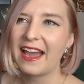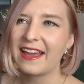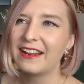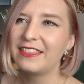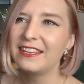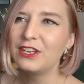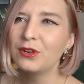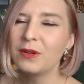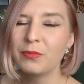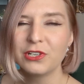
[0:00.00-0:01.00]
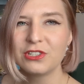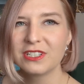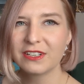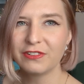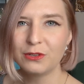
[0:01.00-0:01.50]
And I think you can put
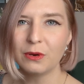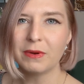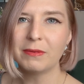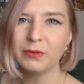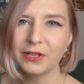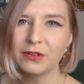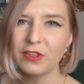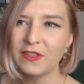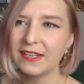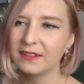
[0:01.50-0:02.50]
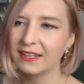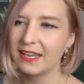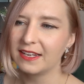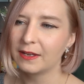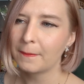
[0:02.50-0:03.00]
yourself into a bubble where you think
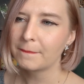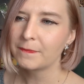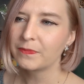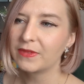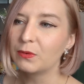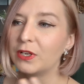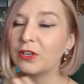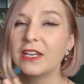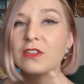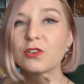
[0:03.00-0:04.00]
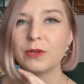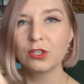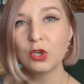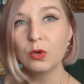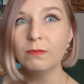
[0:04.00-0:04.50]
like, well, you're either doing
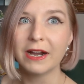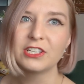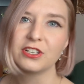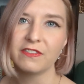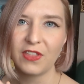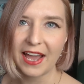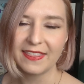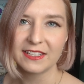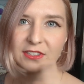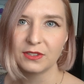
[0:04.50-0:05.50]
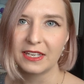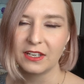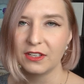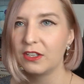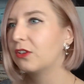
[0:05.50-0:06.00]
too much of that, and that's
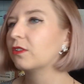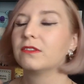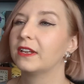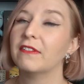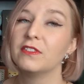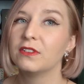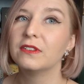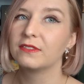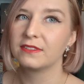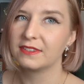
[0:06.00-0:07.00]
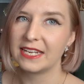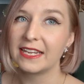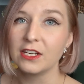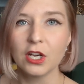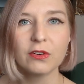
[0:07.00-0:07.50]
like you're
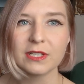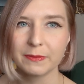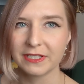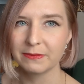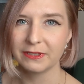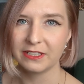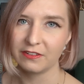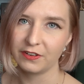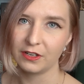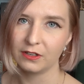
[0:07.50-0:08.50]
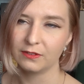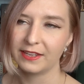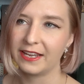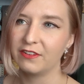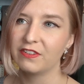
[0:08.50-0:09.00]
taking no responsibility for your own
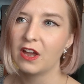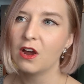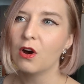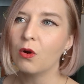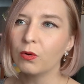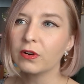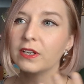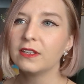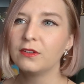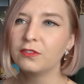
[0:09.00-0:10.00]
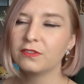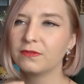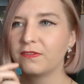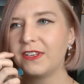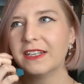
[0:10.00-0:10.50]
life, or you
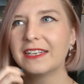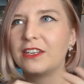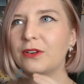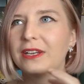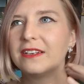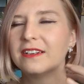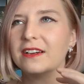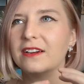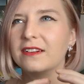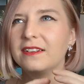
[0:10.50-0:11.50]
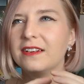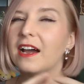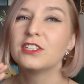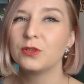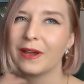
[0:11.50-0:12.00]
feel like you can
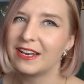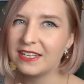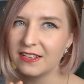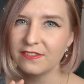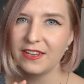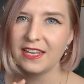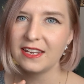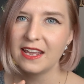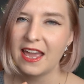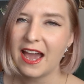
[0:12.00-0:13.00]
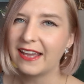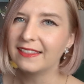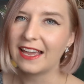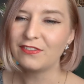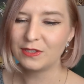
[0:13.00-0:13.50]
not do any of it and
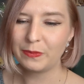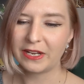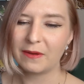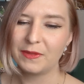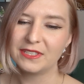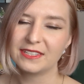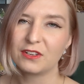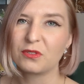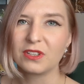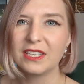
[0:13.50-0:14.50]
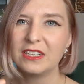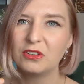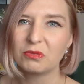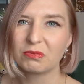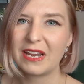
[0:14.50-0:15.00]
life has become this like really
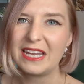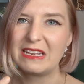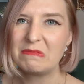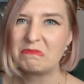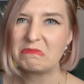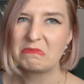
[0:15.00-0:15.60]
gray,